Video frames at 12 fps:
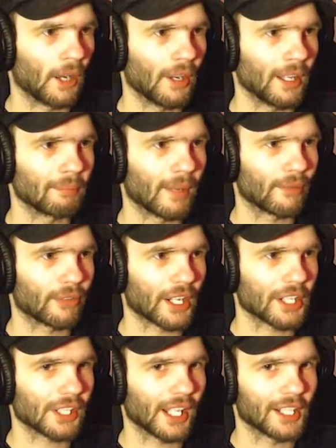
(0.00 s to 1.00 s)
and my
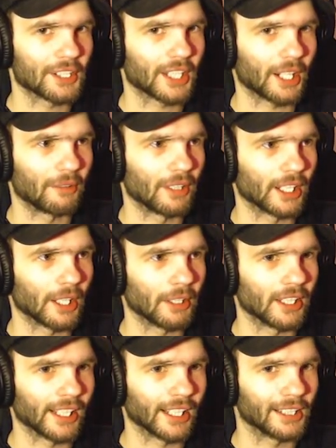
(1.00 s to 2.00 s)
flashlight is currently
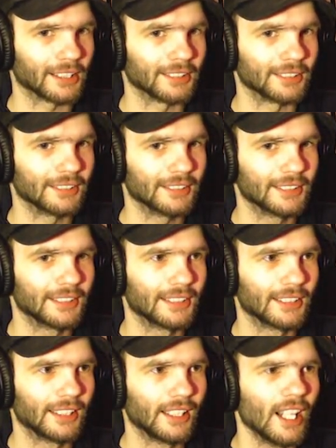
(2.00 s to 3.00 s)
going down.
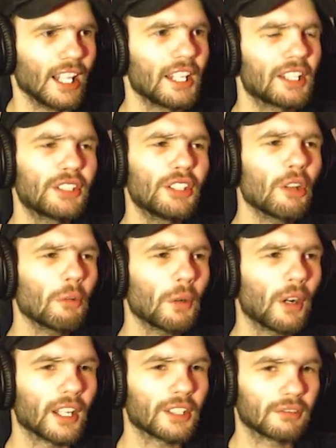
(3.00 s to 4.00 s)
It's, you know what? It's